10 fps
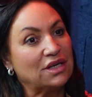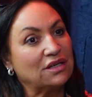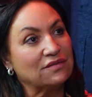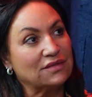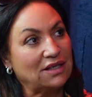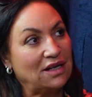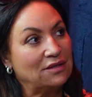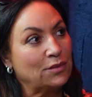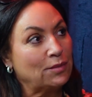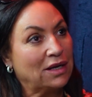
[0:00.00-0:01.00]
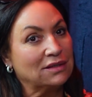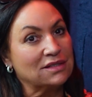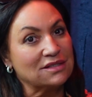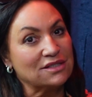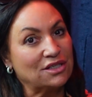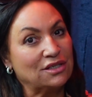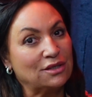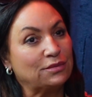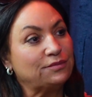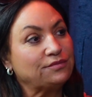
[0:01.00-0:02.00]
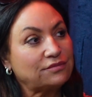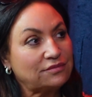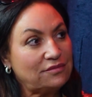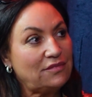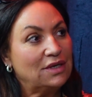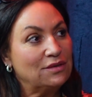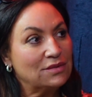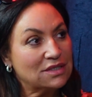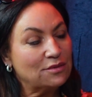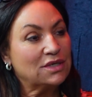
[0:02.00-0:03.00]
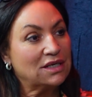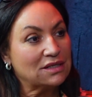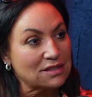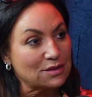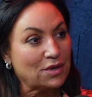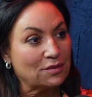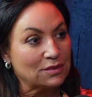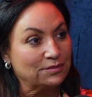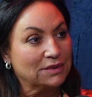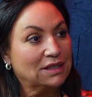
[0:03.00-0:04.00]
and if the cameraman didn't turn up, it was somebody else's problem.